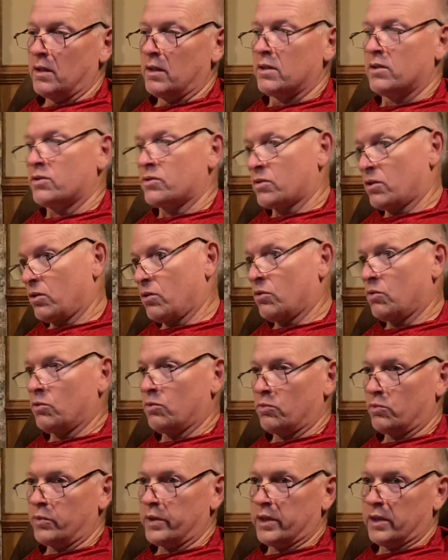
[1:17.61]
So
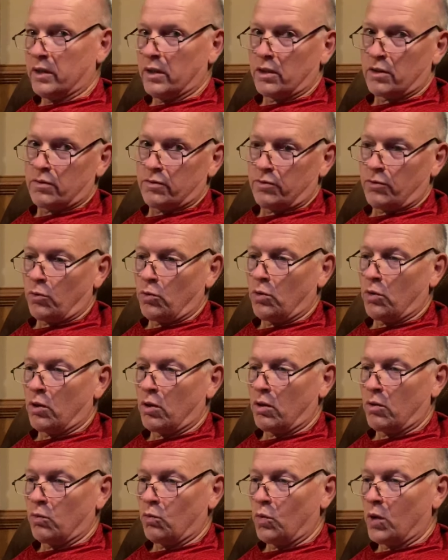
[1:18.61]
we look
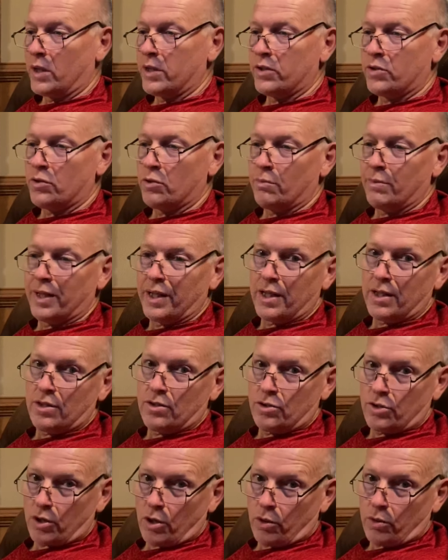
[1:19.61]
for one too many
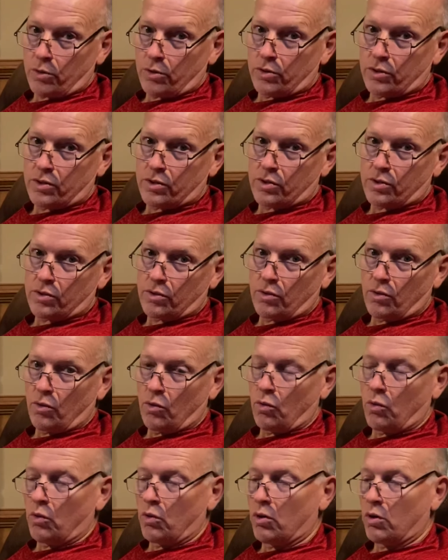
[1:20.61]
jokes
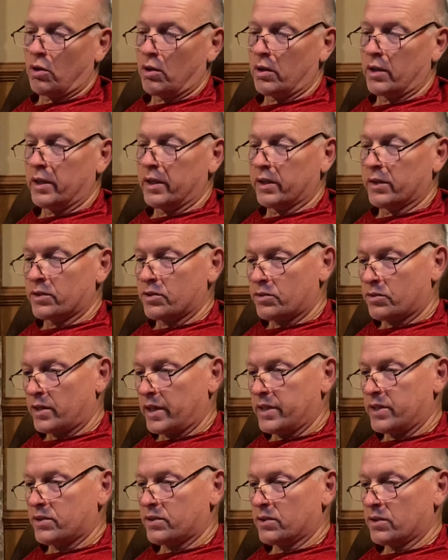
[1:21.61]
or
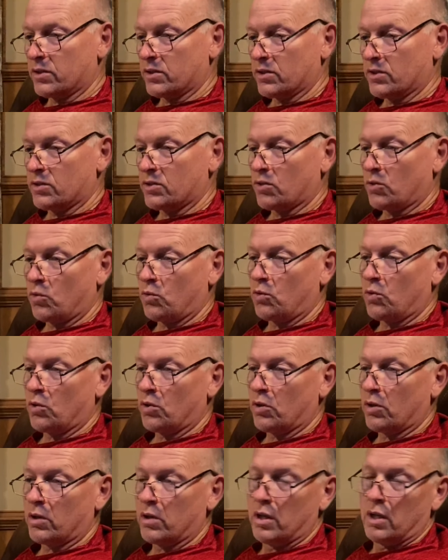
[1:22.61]
illustrations
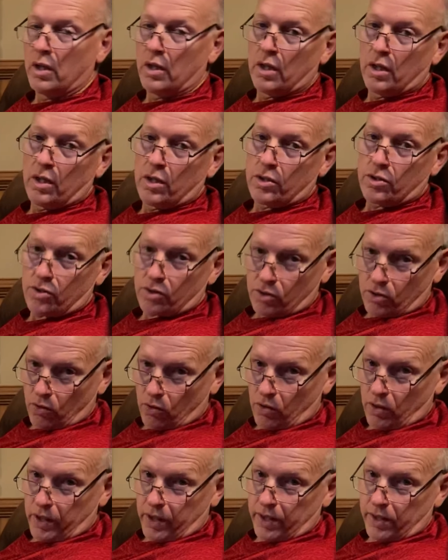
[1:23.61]
or
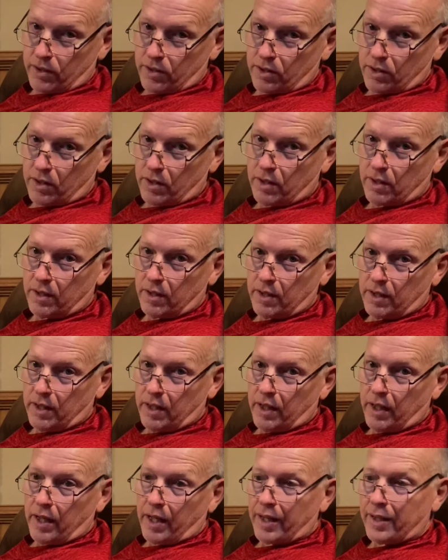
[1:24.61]
stories
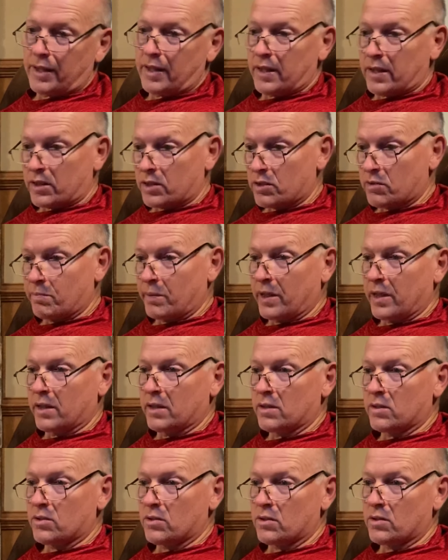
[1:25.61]
at the
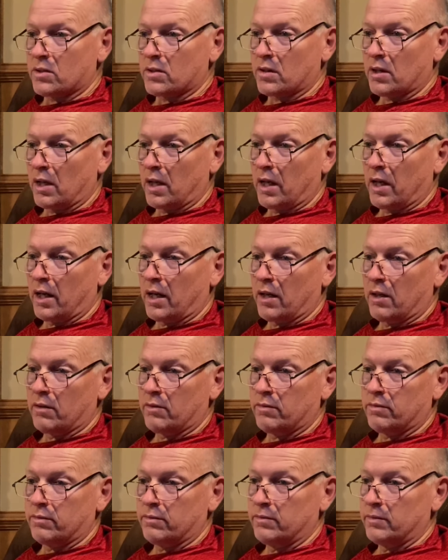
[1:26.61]
expense
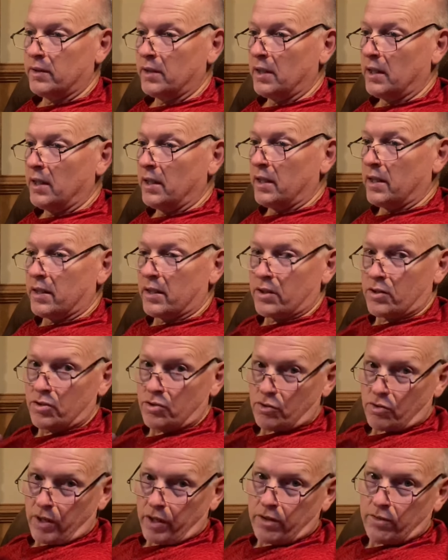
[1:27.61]
of the
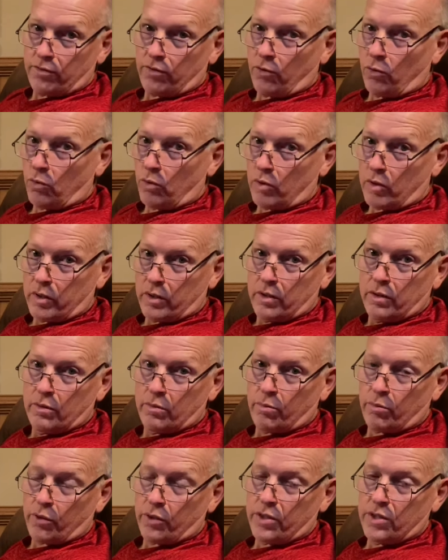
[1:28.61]
straightforward
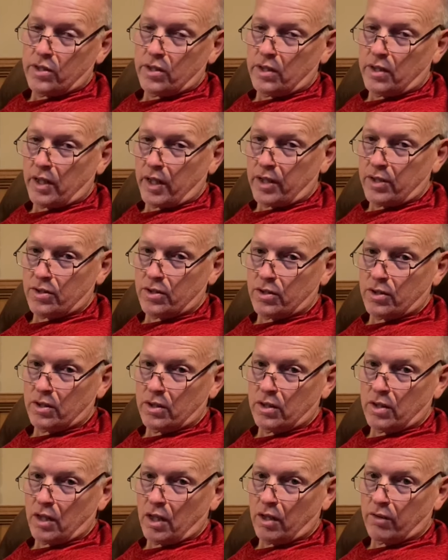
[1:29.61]

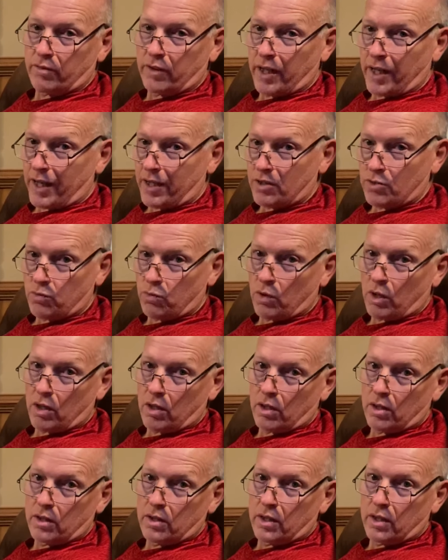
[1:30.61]
presentation of God's
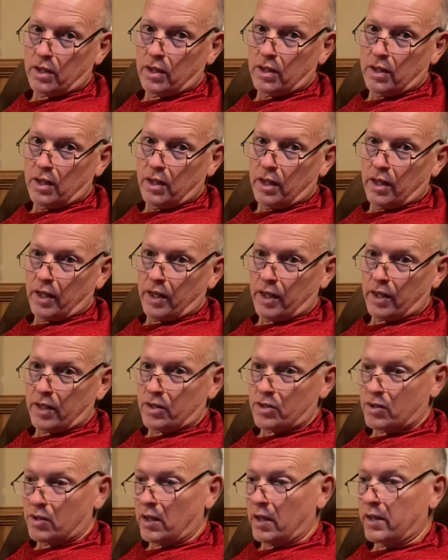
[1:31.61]
word and a
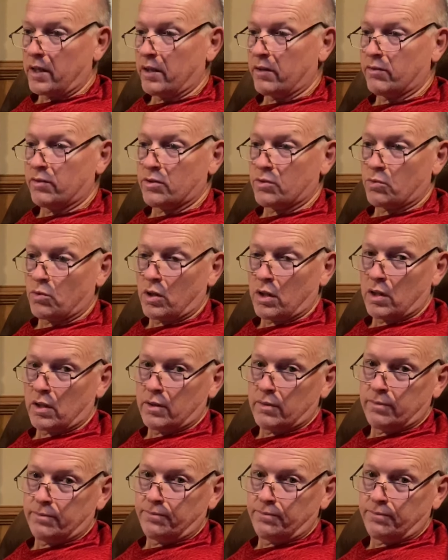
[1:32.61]
study of his word.